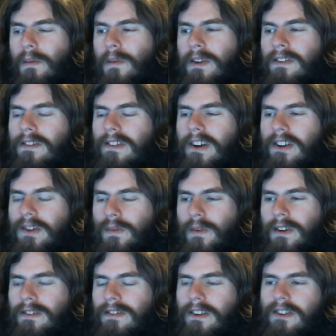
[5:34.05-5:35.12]
one such
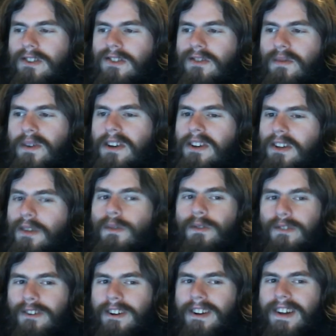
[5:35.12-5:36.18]
one such Twitter
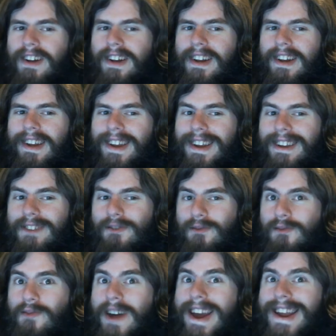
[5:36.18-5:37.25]
user is
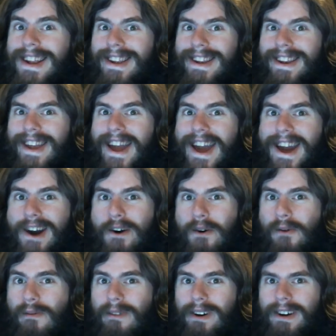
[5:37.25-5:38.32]
right now